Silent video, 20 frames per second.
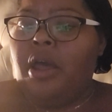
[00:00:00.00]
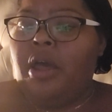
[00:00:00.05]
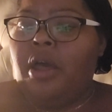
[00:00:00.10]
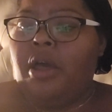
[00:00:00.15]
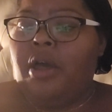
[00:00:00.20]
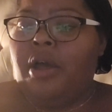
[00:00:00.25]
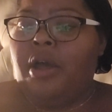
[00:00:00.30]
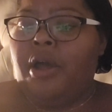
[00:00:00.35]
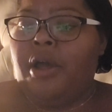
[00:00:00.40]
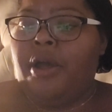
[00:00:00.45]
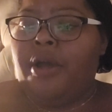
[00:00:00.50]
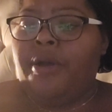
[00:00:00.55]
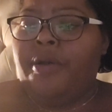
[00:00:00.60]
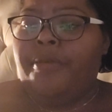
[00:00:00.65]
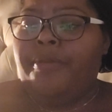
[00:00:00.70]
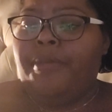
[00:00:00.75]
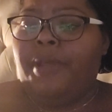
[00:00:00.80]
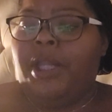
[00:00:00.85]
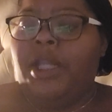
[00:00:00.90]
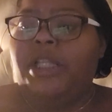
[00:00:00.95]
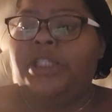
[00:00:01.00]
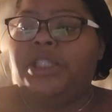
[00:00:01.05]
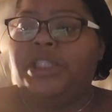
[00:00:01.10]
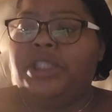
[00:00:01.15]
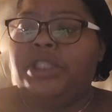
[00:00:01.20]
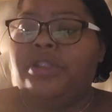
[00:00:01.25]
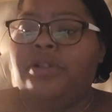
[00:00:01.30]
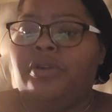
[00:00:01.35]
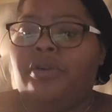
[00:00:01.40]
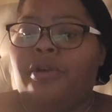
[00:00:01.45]
And this
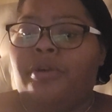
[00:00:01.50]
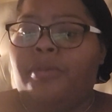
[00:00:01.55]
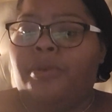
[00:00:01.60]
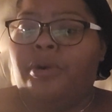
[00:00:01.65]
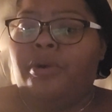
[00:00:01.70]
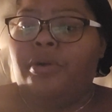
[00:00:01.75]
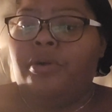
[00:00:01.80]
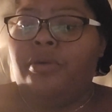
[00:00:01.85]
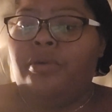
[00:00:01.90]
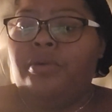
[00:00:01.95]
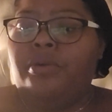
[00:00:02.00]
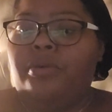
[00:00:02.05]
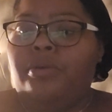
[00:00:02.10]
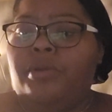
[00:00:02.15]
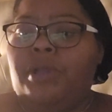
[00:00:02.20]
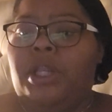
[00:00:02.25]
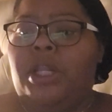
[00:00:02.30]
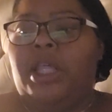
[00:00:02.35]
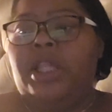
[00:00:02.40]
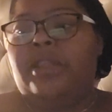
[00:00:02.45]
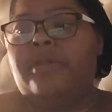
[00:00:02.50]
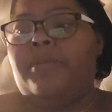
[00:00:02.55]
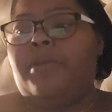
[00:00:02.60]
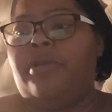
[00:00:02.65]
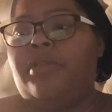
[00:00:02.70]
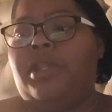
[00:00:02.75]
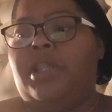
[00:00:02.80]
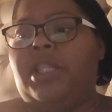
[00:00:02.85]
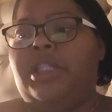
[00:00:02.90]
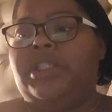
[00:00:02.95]
is normal, and let them know
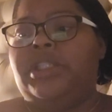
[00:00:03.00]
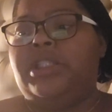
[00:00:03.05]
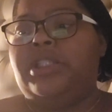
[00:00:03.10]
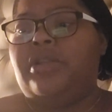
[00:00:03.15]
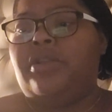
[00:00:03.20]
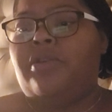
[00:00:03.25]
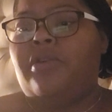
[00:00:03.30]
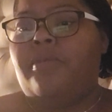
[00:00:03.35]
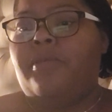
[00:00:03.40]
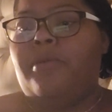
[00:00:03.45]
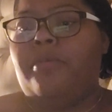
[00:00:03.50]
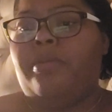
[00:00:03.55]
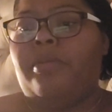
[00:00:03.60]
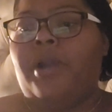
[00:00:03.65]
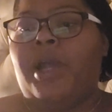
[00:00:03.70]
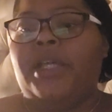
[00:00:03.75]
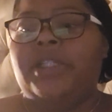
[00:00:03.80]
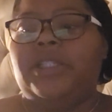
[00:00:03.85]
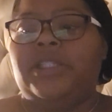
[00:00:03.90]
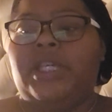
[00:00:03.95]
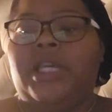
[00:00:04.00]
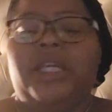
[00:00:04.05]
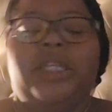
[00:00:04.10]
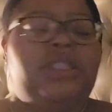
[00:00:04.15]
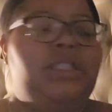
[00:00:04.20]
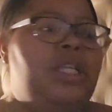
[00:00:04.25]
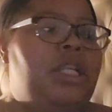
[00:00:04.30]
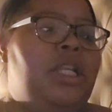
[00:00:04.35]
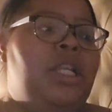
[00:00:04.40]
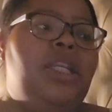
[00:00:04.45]
that this is a normal
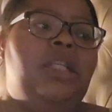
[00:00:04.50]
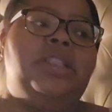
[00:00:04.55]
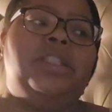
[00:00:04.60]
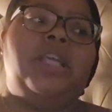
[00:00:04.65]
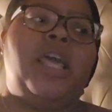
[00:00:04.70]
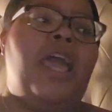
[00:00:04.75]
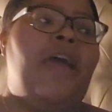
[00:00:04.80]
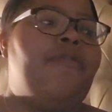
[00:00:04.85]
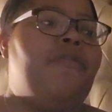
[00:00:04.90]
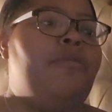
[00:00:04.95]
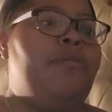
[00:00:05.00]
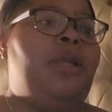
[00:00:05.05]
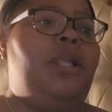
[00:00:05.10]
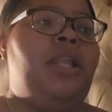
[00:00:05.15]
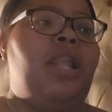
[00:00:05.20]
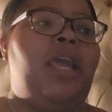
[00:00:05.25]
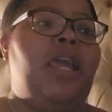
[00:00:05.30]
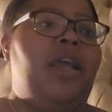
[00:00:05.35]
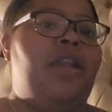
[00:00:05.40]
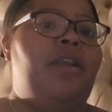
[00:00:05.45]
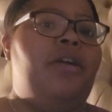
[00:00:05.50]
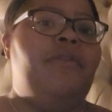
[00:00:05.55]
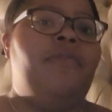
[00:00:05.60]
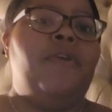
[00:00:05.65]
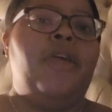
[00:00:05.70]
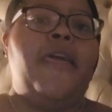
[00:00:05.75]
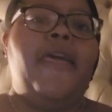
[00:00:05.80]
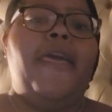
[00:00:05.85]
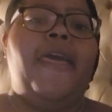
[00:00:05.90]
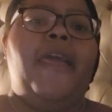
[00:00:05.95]
process and it doesn't have to be negative.
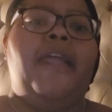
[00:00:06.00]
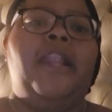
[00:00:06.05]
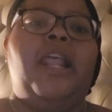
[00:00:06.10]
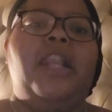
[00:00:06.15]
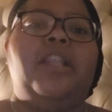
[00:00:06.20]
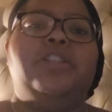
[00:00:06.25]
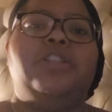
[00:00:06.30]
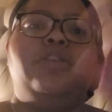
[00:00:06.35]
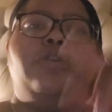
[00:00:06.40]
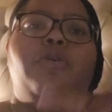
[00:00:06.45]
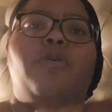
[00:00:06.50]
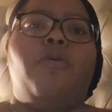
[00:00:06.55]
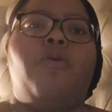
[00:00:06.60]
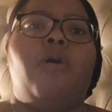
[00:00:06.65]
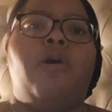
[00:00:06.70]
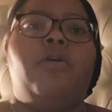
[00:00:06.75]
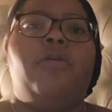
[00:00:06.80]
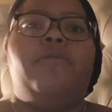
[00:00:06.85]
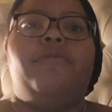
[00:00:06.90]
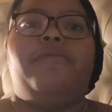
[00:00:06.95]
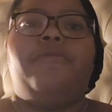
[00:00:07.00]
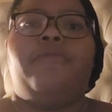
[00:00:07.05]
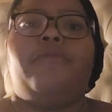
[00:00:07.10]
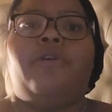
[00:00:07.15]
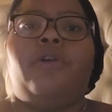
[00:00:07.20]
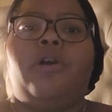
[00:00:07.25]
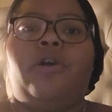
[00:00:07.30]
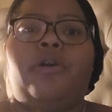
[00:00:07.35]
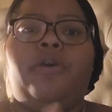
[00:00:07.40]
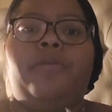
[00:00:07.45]
And that is a quote
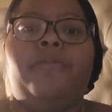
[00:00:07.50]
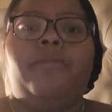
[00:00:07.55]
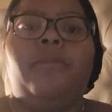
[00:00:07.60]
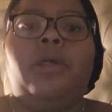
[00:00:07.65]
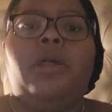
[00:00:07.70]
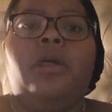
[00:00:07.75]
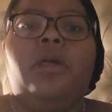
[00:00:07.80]
from